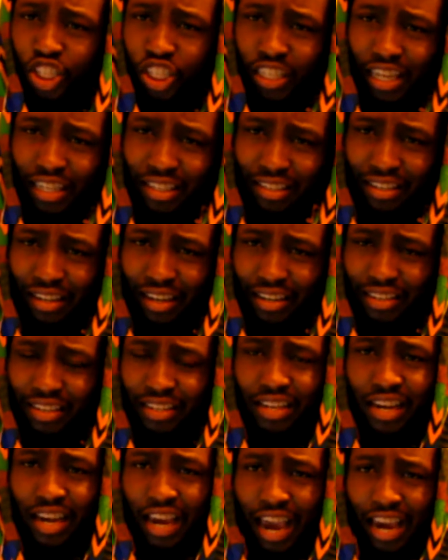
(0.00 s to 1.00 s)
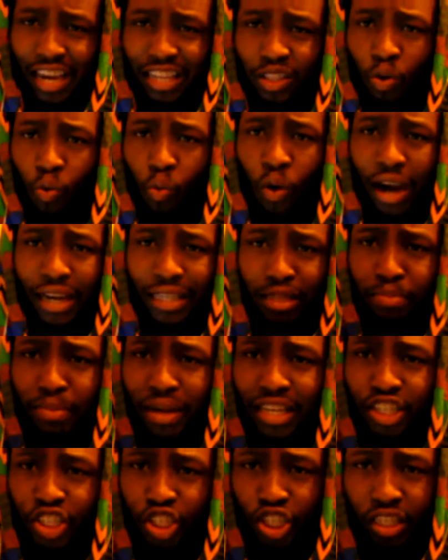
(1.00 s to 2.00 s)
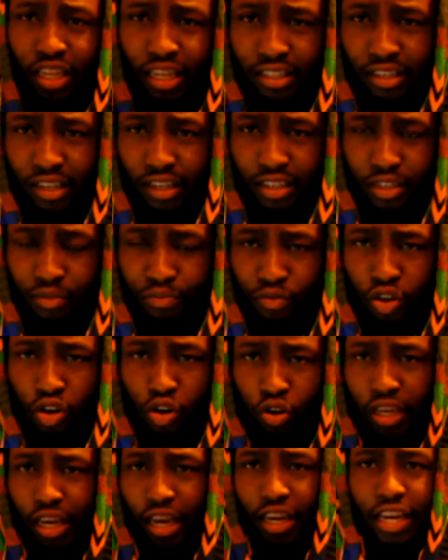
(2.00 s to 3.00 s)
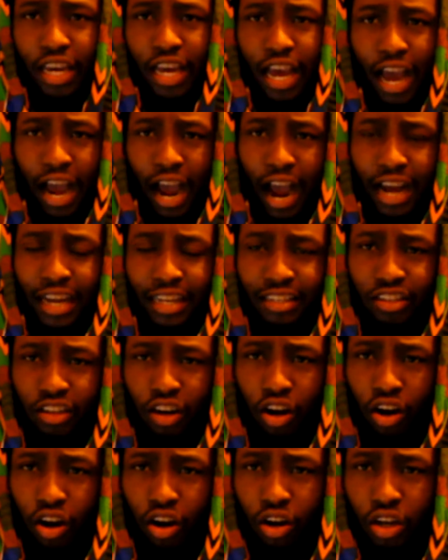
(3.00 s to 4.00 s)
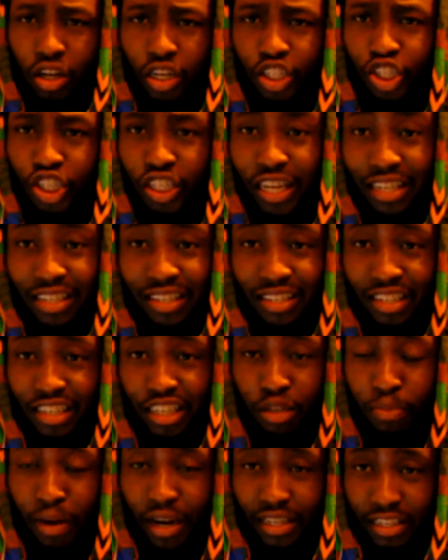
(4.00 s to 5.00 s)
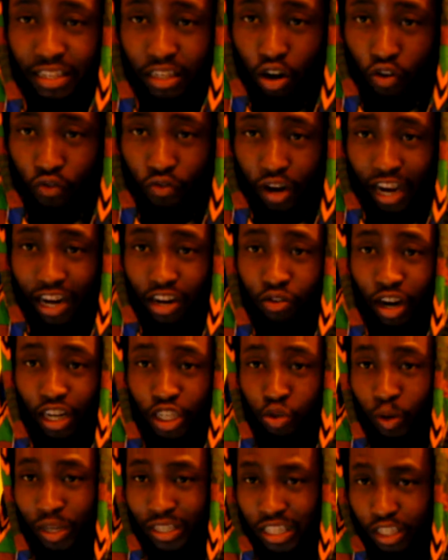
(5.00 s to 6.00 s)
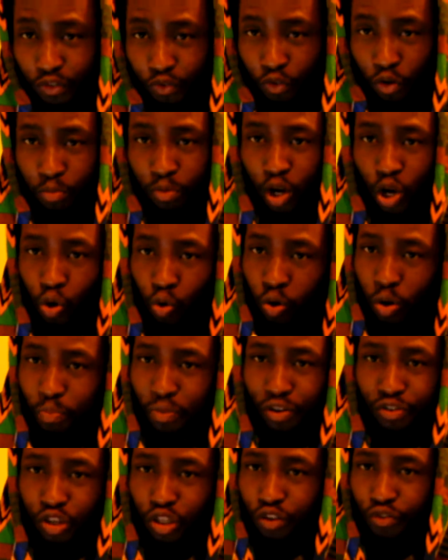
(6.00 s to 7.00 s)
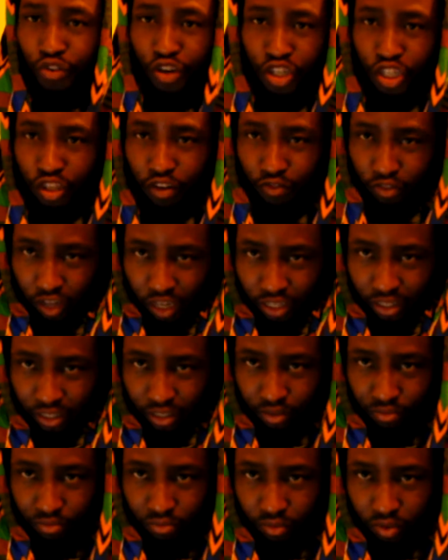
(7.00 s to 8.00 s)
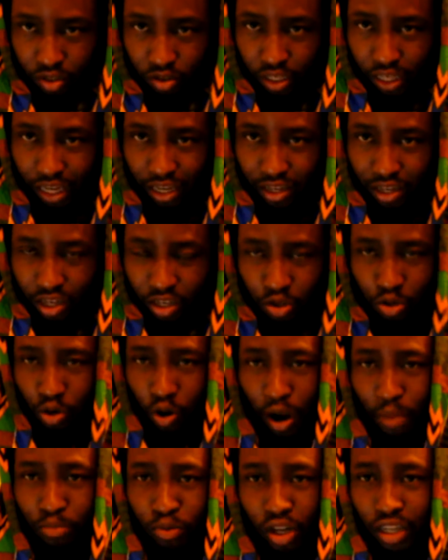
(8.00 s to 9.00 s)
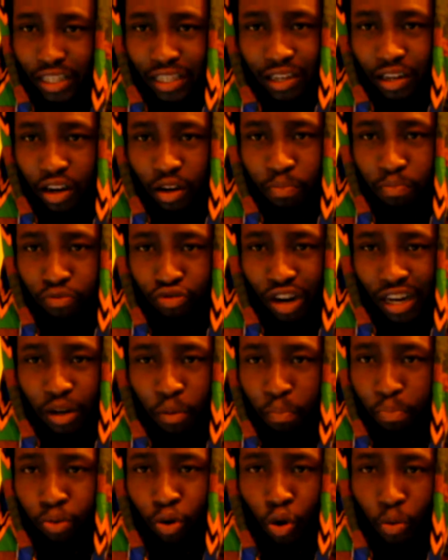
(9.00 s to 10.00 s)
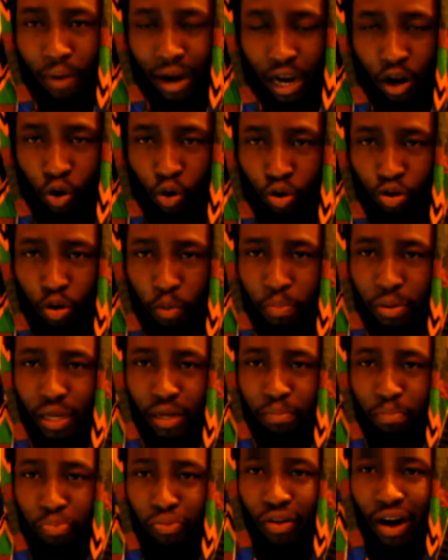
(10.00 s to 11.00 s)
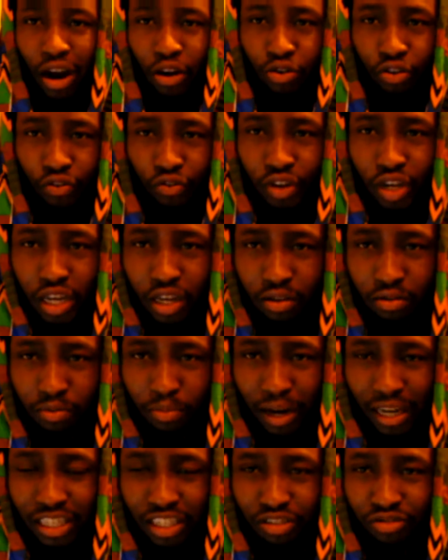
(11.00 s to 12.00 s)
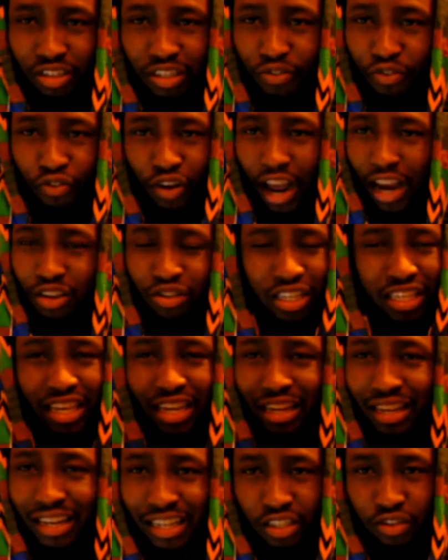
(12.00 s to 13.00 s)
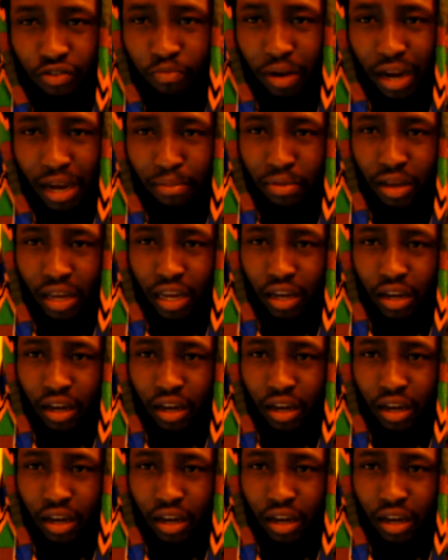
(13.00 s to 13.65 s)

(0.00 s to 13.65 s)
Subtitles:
genetics and the white man's genetics? Okay, as a geneticist myself, I graduated from Queen Mary University of London. Okay, so I'm not trying to blow my horn or be proud of my degree. I could care less of my